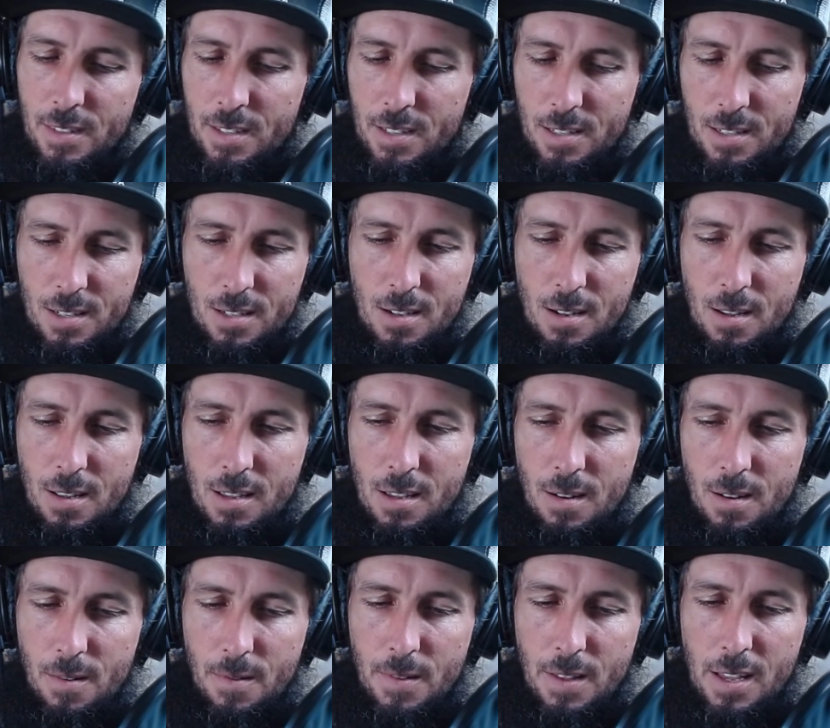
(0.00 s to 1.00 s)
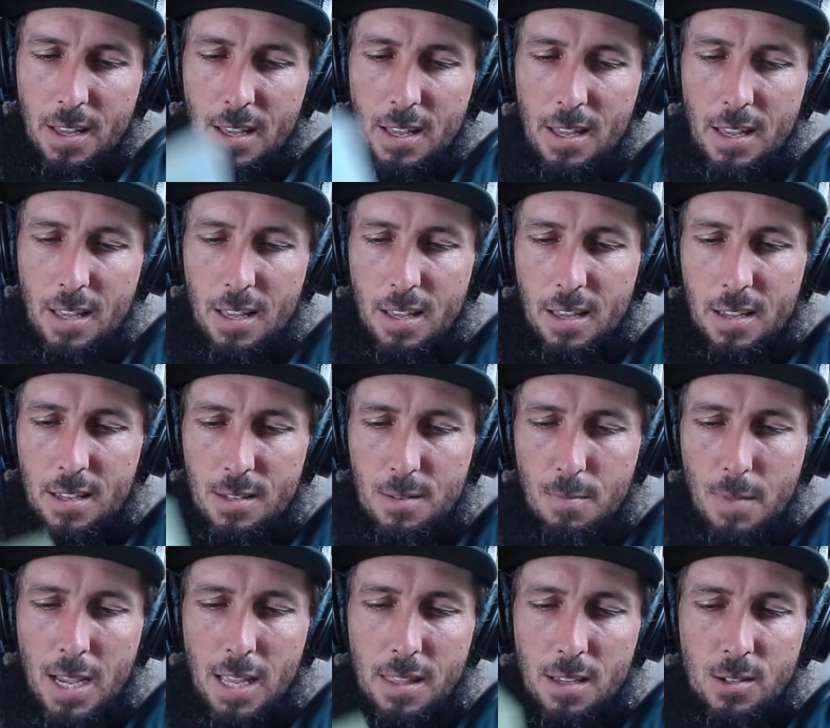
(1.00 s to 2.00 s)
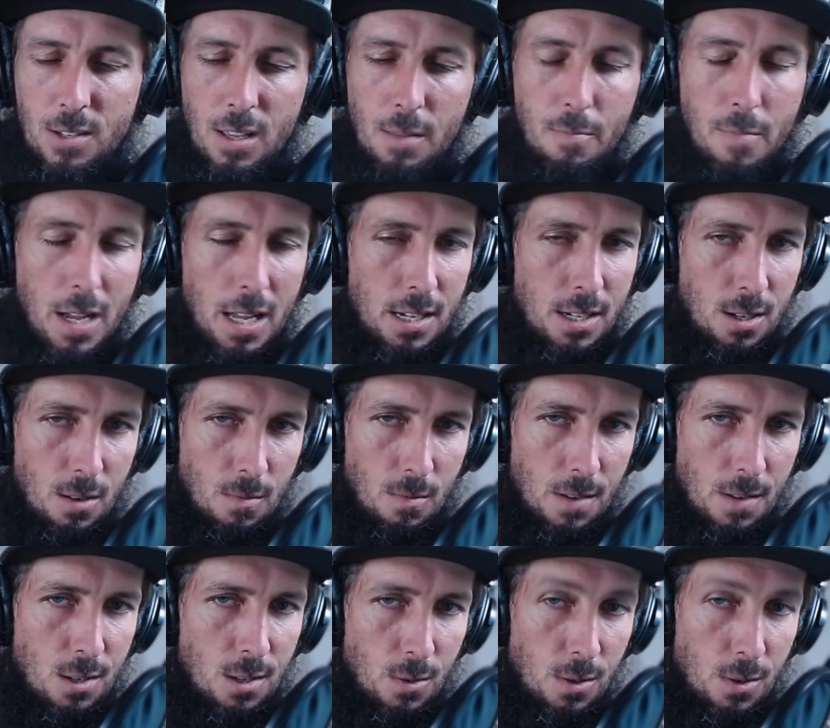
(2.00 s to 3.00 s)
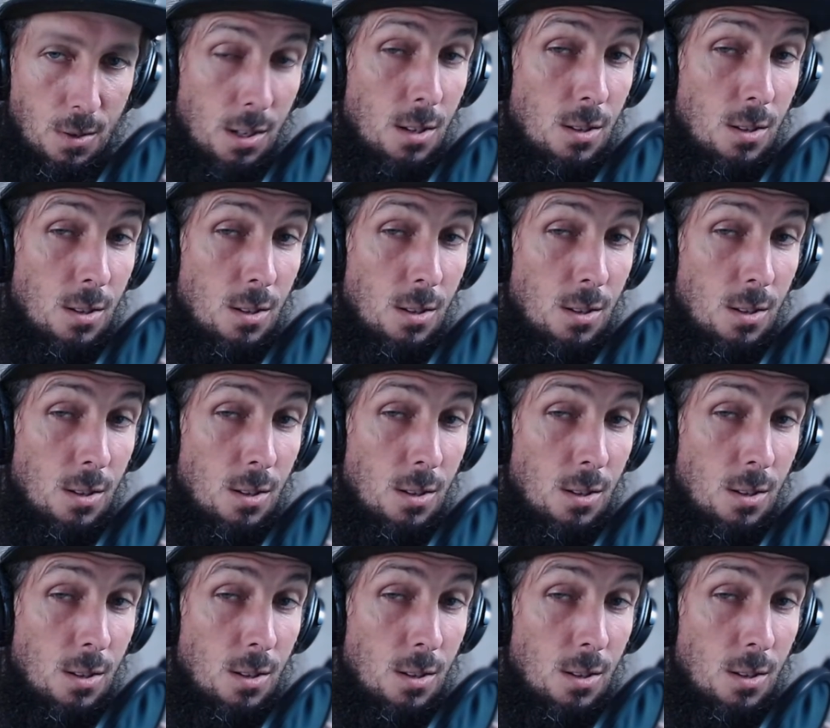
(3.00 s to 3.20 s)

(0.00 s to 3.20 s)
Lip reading: So, you know, because, man, there's a bunch of resources.